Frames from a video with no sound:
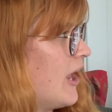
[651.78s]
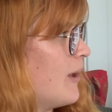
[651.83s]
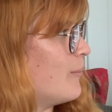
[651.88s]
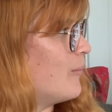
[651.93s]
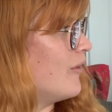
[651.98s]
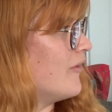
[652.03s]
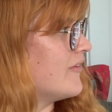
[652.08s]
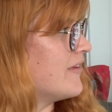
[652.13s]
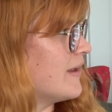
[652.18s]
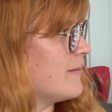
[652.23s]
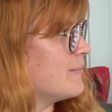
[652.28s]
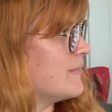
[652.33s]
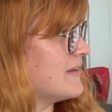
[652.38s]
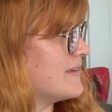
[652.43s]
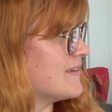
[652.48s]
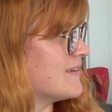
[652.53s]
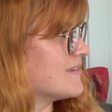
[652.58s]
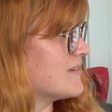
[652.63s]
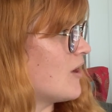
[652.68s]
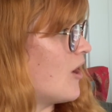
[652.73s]
Abel, said
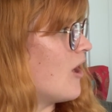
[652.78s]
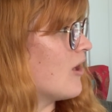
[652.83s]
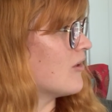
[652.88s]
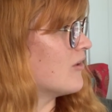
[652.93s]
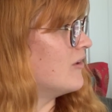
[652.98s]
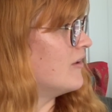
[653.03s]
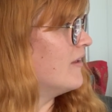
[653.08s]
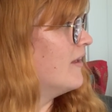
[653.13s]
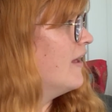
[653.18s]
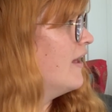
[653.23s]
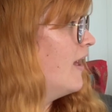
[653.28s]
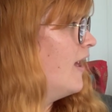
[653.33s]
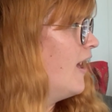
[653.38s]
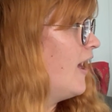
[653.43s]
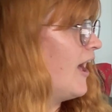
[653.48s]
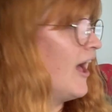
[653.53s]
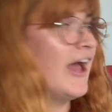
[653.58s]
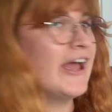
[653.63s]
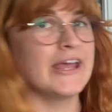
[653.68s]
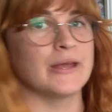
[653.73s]
Mrs. Toggle.
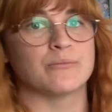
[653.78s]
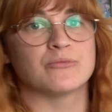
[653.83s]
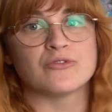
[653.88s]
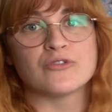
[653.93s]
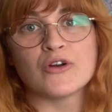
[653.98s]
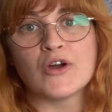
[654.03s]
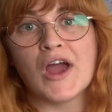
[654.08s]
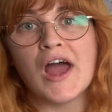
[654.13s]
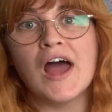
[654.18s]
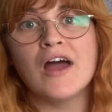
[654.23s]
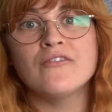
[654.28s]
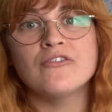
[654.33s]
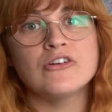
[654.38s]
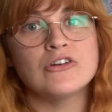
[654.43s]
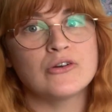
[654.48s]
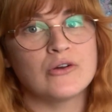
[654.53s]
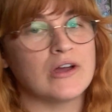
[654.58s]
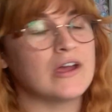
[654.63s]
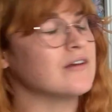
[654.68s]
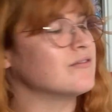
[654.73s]
I am forever
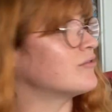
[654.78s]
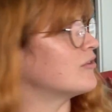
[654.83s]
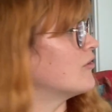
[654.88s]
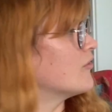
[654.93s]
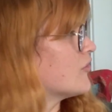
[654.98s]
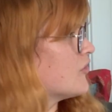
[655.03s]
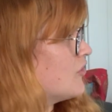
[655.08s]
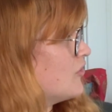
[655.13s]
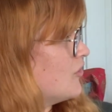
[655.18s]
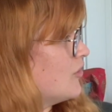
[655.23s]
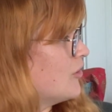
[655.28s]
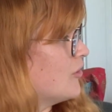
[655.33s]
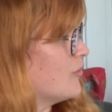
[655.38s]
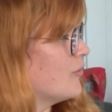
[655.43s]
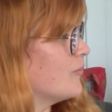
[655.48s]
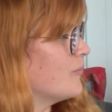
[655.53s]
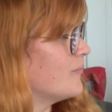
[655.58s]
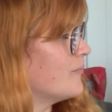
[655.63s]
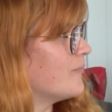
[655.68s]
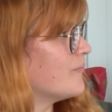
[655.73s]
grateful to
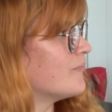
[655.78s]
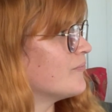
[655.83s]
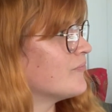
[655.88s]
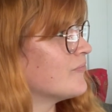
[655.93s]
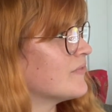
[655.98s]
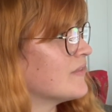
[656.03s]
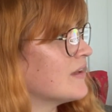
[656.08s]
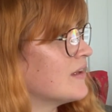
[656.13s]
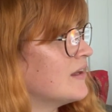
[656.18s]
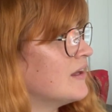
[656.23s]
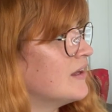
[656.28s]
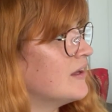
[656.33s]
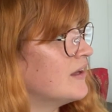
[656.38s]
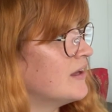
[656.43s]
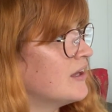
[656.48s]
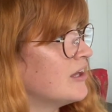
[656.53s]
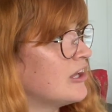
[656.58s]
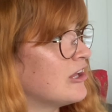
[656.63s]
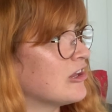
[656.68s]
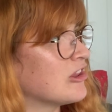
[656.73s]
you.
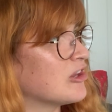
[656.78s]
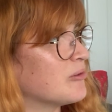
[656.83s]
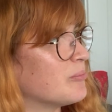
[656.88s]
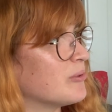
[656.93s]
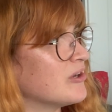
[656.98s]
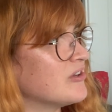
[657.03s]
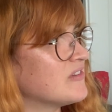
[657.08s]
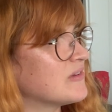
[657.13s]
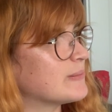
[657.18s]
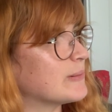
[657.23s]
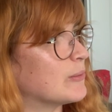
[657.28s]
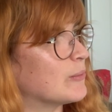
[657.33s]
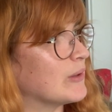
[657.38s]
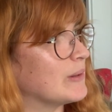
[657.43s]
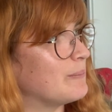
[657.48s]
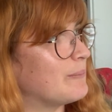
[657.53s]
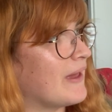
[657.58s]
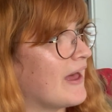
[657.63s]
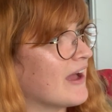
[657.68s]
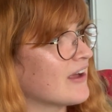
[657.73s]
The principal
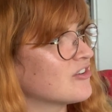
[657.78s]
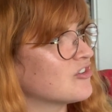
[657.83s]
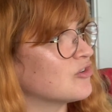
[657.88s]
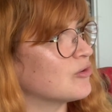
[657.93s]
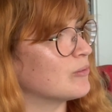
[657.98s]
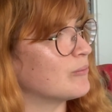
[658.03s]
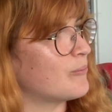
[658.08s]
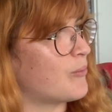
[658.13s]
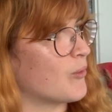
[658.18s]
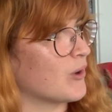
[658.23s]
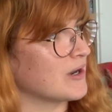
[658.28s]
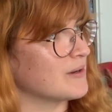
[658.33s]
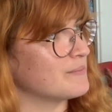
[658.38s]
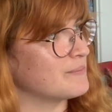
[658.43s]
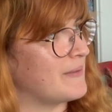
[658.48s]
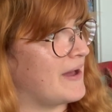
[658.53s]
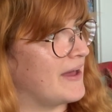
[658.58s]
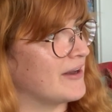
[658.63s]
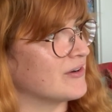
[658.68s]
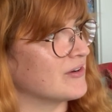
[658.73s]
went back to important
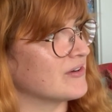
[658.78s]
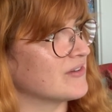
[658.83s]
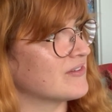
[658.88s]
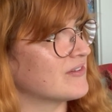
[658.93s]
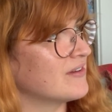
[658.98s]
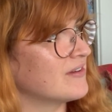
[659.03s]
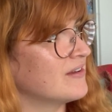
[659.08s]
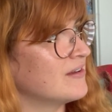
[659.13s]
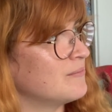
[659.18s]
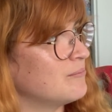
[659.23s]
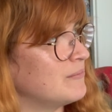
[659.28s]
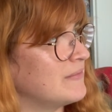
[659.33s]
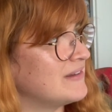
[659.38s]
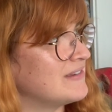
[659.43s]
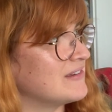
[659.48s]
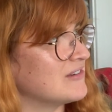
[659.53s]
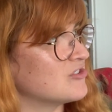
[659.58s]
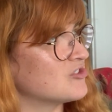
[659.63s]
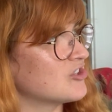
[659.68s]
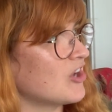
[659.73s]
matters.
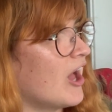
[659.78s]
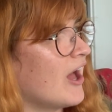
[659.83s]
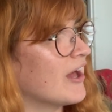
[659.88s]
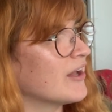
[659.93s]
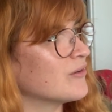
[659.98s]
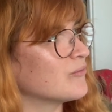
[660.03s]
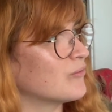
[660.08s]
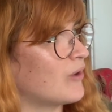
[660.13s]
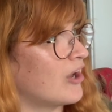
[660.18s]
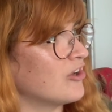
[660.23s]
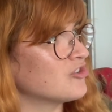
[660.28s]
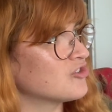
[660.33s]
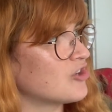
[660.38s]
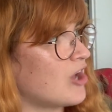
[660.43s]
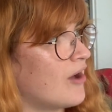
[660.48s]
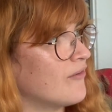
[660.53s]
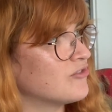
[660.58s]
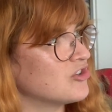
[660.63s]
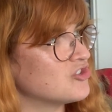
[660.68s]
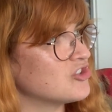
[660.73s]
Mrs. Schott rushed
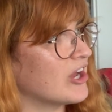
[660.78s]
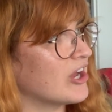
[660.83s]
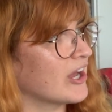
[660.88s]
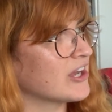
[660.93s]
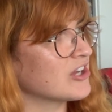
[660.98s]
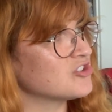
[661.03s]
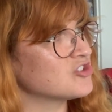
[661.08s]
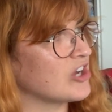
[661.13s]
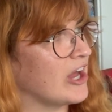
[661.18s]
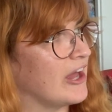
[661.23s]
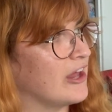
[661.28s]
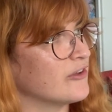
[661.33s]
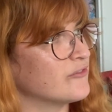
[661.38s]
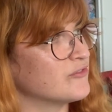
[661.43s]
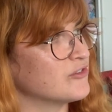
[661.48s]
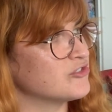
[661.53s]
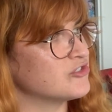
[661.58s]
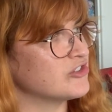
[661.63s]
off to check a child for